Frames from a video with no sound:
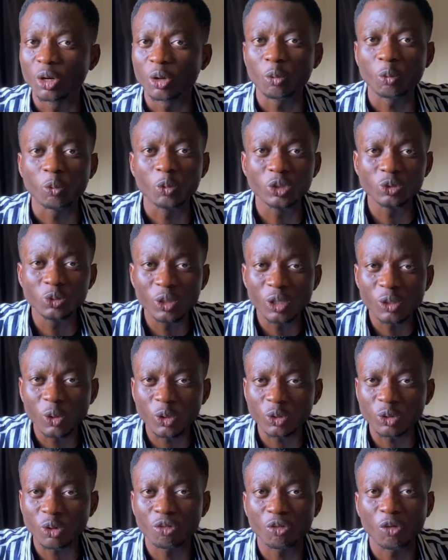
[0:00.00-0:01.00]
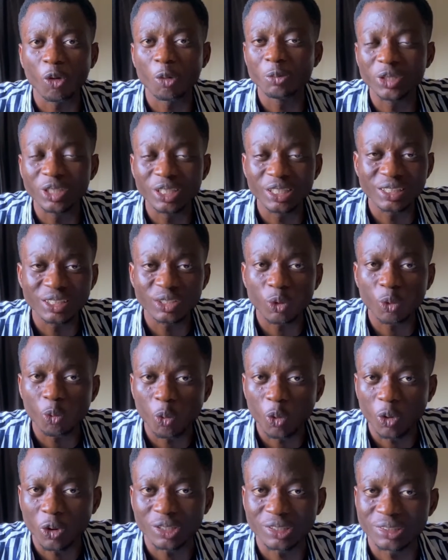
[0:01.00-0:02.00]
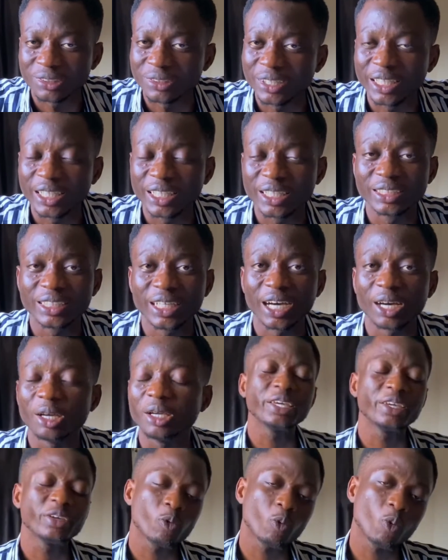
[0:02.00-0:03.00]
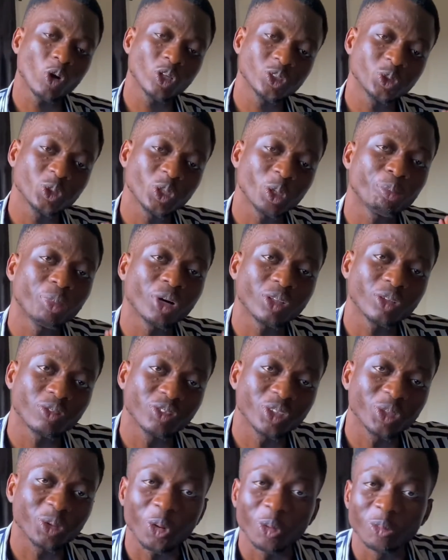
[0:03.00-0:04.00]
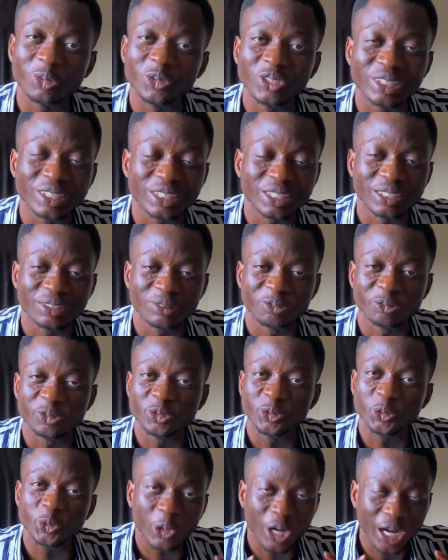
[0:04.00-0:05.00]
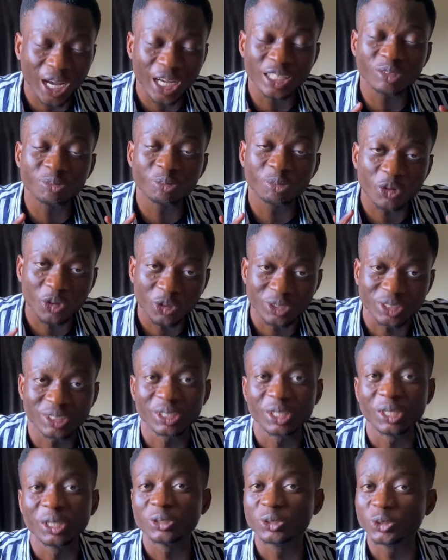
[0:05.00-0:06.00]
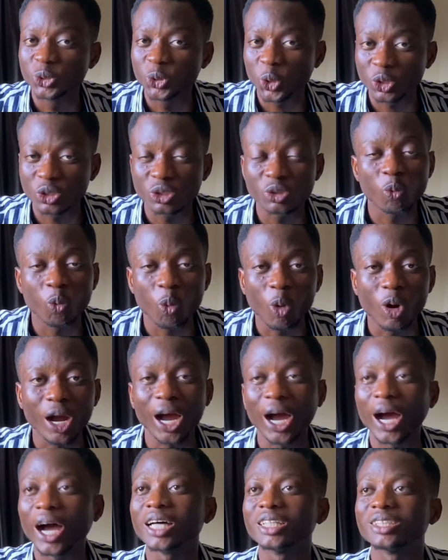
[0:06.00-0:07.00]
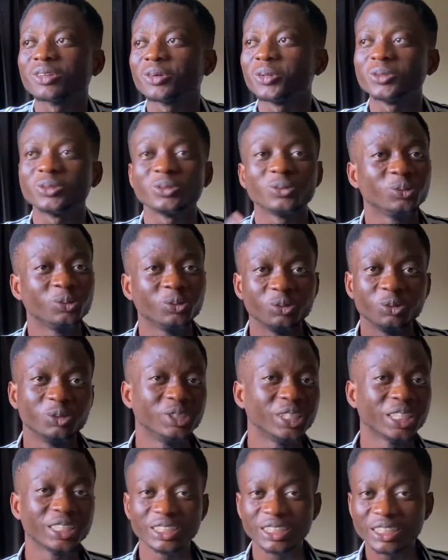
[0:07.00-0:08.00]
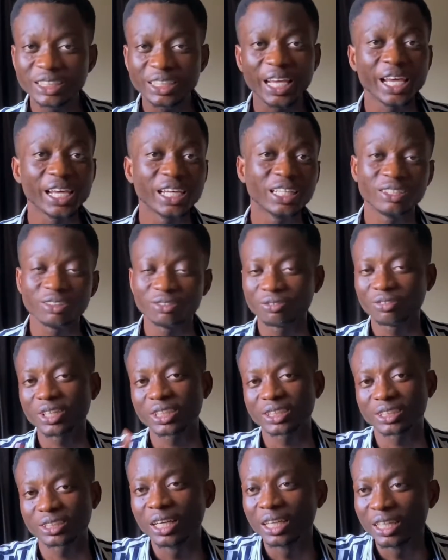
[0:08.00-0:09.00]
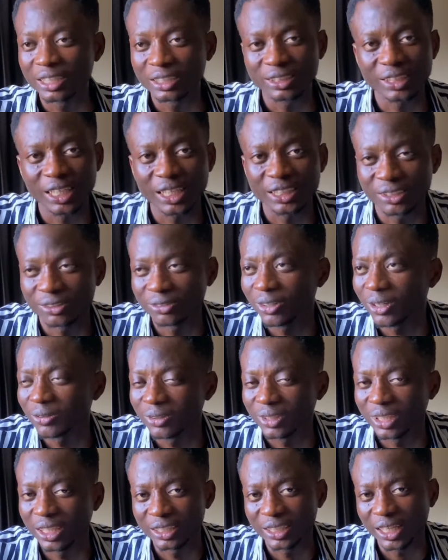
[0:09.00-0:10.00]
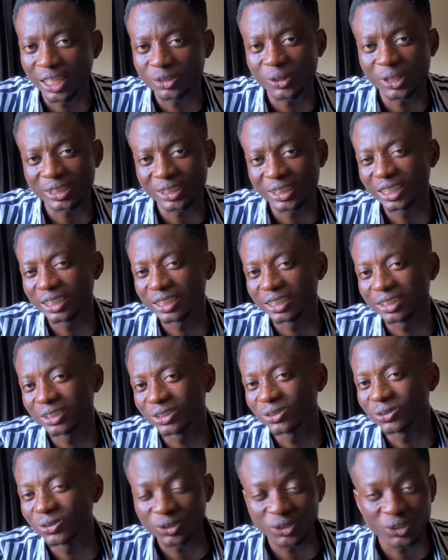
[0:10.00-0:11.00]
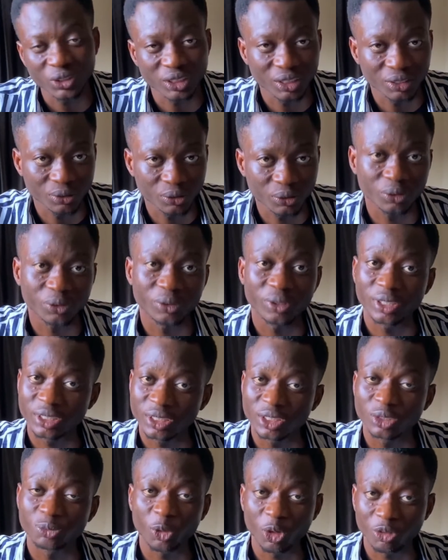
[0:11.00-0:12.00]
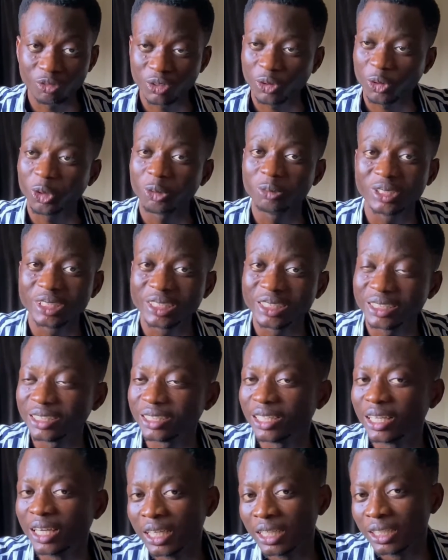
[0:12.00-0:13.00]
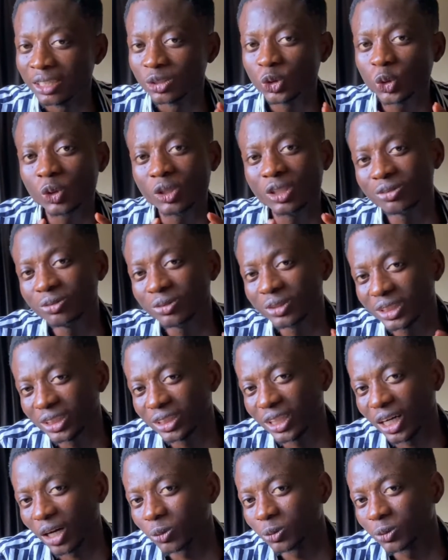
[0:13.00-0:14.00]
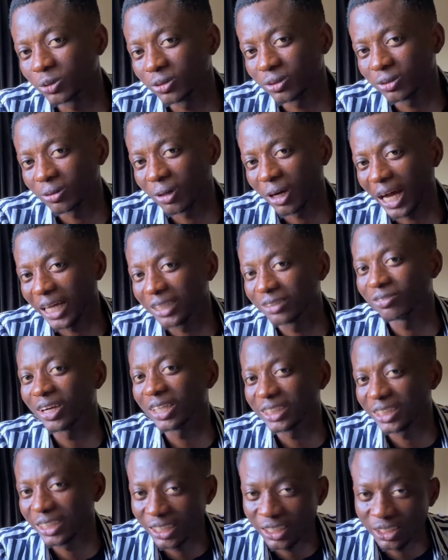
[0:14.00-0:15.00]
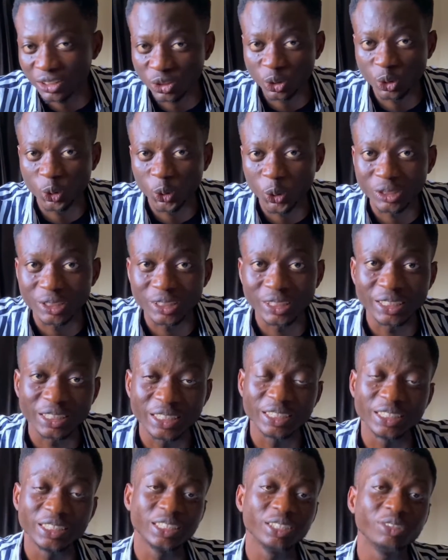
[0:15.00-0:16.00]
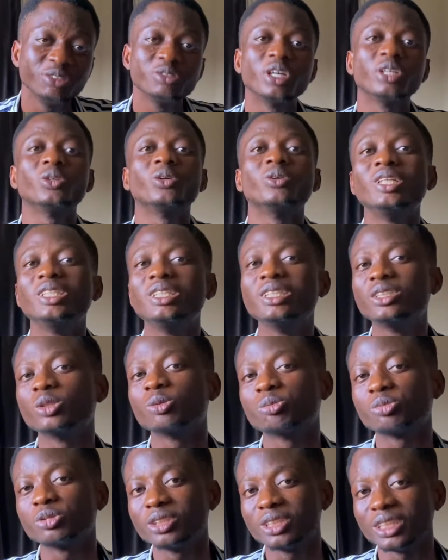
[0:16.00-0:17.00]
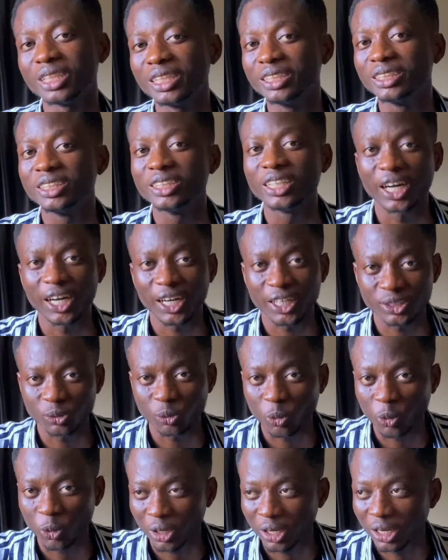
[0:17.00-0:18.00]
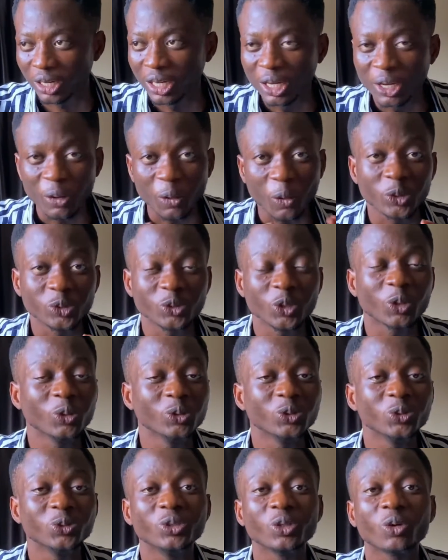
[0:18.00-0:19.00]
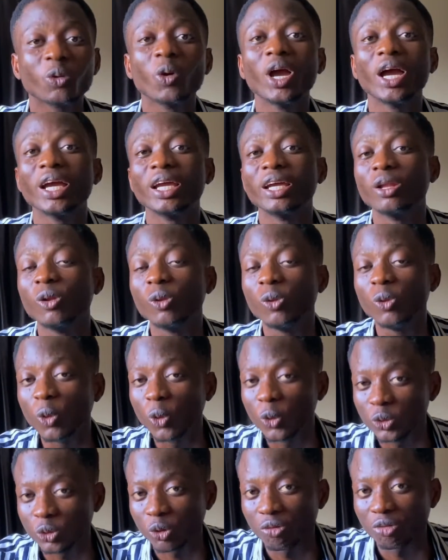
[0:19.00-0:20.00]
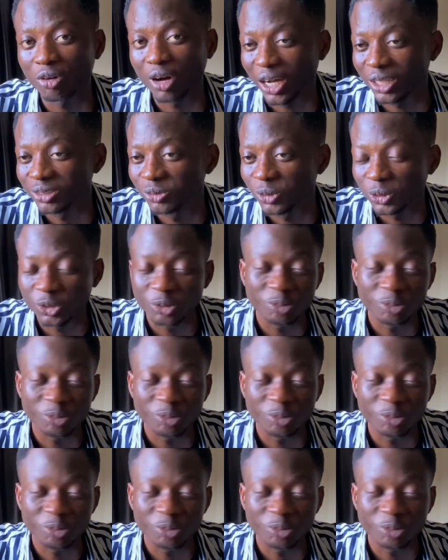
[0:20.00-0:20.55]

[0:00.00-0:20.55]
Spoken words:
we do a lot of community work together that once you're part of the community, you can't but just work hard because there's this head effect that is around there. That's why I said it is not just a tutorial, it is more of a community. The only reason I would advise against joining is if you are not ready to put in the hard work. because you're going to require a lot of hard work to